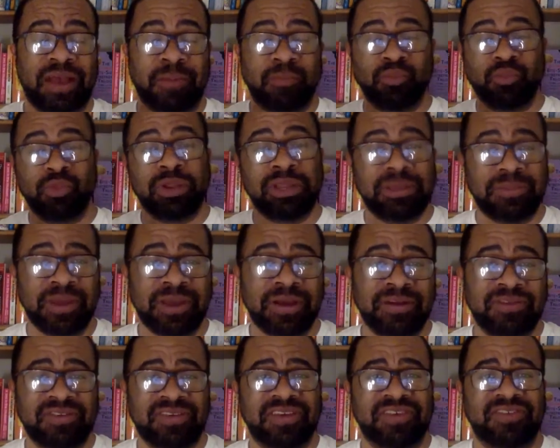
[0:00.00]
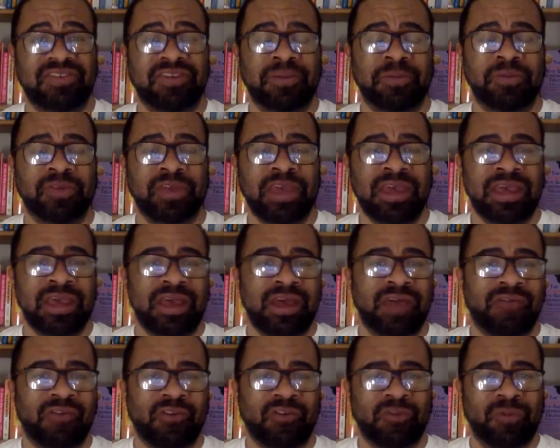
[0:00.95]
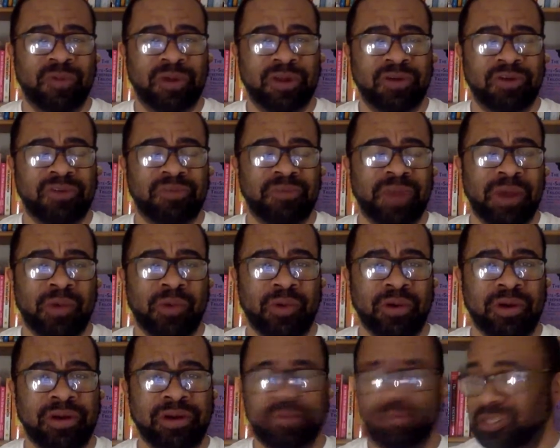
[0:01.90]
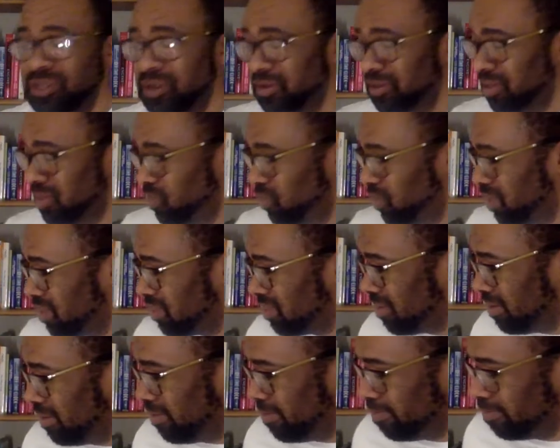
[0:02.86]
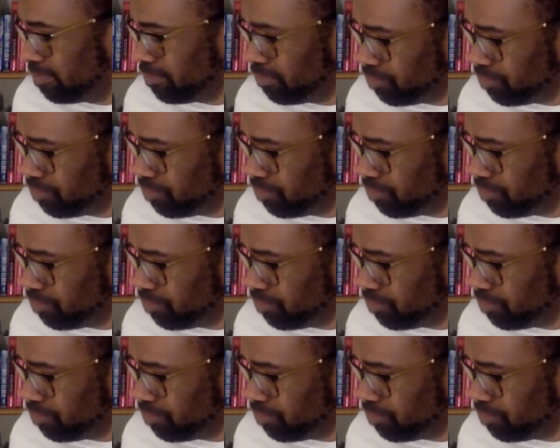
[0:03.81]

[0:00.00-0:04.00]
I'm really big on systems. If you're familiar with my work, particularly with um,